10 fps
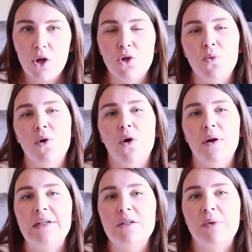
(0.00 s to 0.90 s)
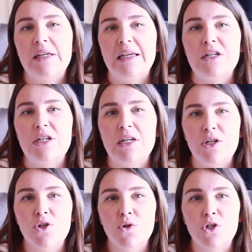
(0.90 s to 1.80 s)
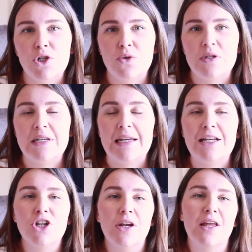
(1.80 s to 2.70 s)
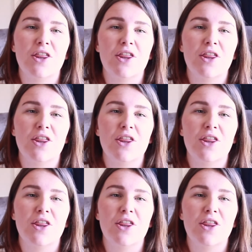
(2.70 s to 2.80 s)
you are going to begin to introduce teaching